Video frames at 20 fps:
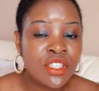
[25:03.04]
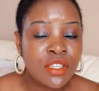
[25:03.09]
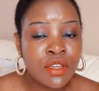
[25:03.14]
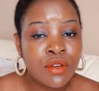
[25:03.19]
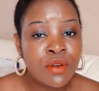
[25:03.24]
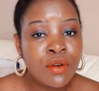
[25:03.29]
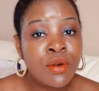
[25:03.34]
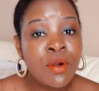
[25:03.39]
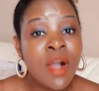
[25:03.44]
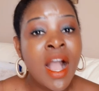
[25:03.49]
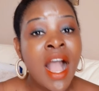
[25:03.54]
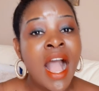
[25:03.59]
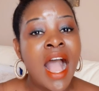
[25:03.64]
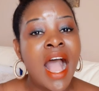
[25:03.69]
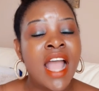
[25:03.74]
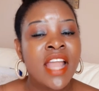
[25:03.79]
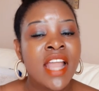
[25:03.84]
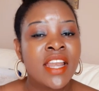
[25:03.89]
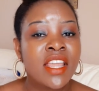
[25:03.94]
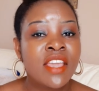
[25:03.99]
you
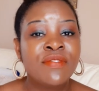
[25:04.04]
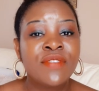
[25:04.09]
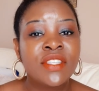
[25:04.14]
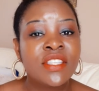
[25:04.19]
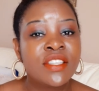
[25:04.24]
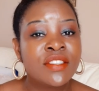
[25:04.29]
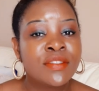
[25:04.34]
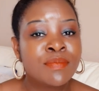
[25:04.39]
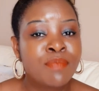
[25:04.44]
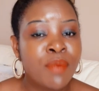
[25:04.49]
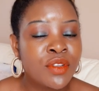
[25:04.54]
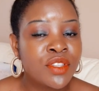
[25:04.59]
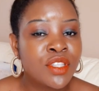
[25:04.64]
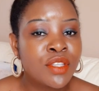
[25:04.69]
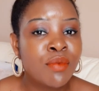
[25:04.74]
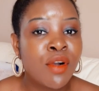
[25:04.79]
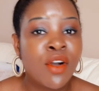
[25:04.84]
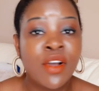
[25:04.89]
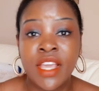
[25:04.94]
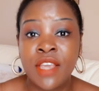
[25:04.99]
and if it is
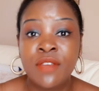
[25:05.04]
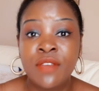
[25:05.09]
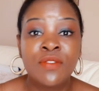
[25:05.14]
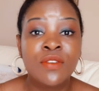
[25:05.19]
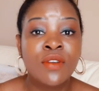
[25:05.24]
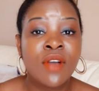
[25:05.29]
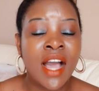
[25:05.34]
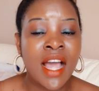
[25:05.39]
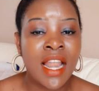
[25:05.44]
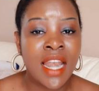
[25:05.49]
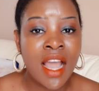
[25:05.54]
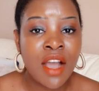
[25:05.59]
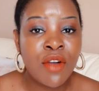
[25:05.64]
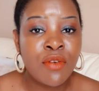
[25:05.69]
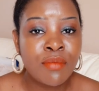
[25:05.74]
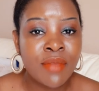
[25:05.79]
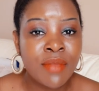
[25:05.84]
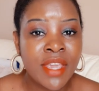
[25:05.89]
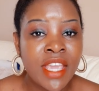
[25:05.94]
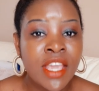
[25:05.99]
possible, if you
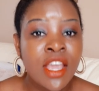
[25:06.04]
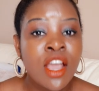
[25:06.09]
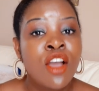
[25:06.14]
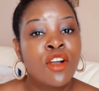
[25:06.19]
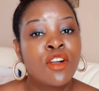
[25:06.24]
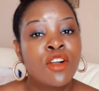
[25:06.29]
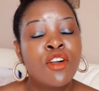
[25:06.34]
allow me,